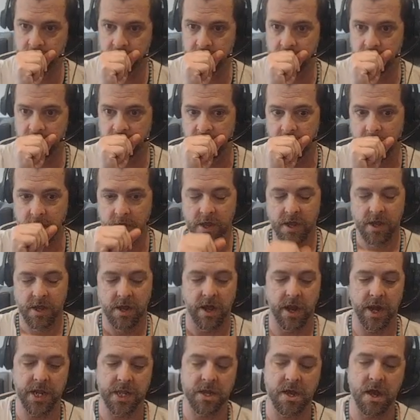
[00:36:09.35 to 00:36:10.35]
And
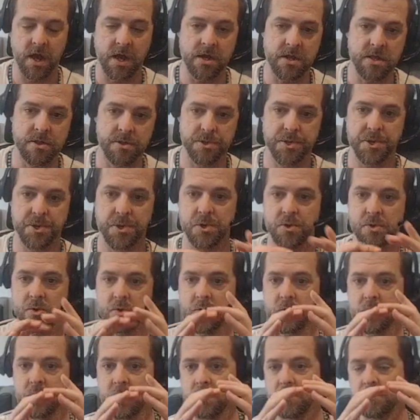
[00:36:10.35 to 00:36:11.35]
I cut it
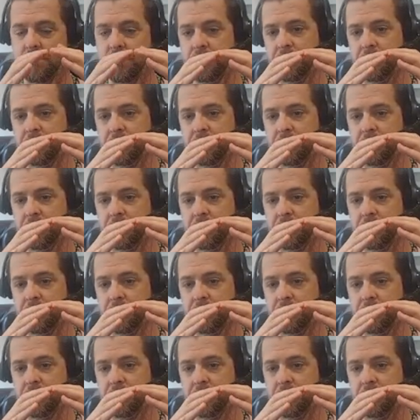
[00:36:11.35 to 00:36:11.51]
into